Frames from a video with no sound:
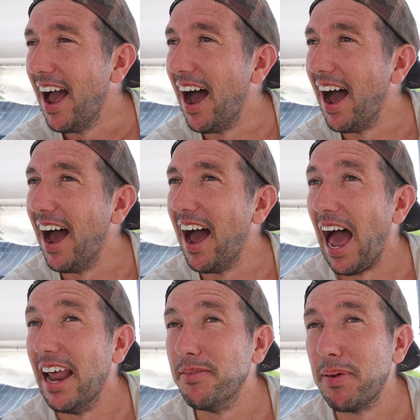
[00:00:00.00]

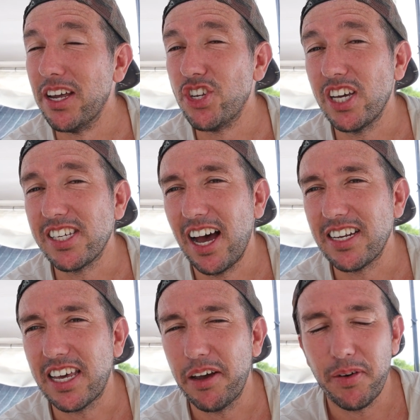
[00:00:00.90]
and B&G's
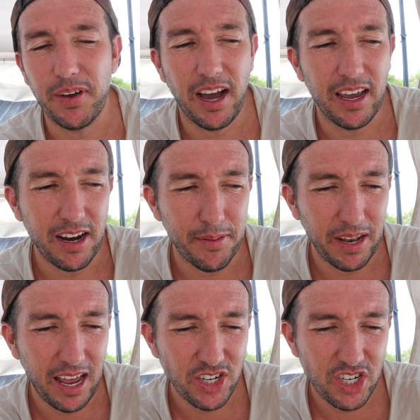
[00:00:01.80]
hard to get where we are here in
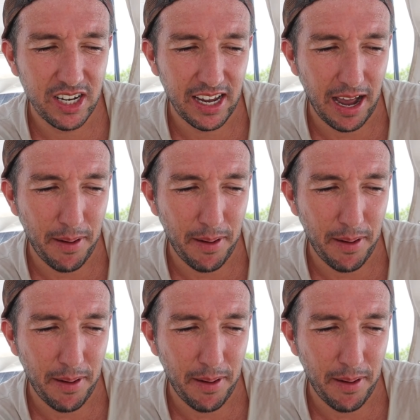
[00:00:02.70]
Malaysia,